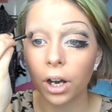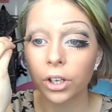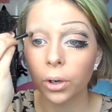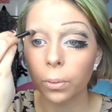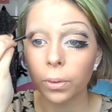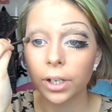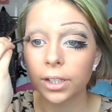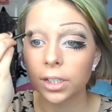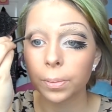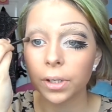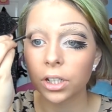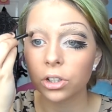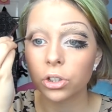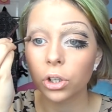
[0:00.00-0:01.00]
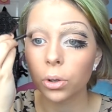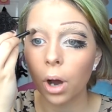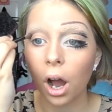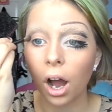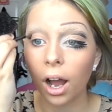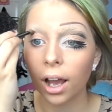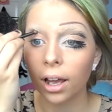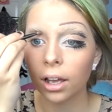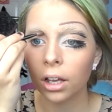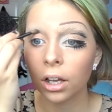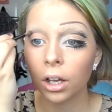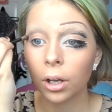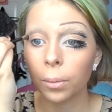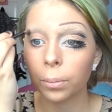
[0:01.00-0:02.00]
but I don't want it to be too high,
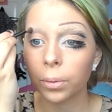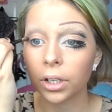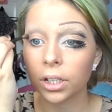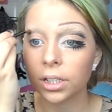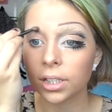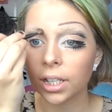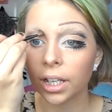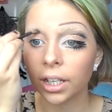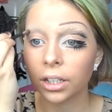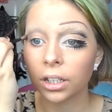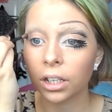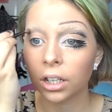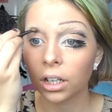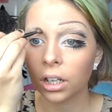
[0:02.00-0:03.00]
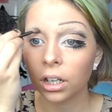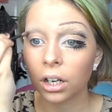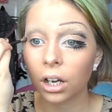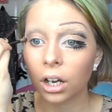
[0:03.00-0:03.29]
because then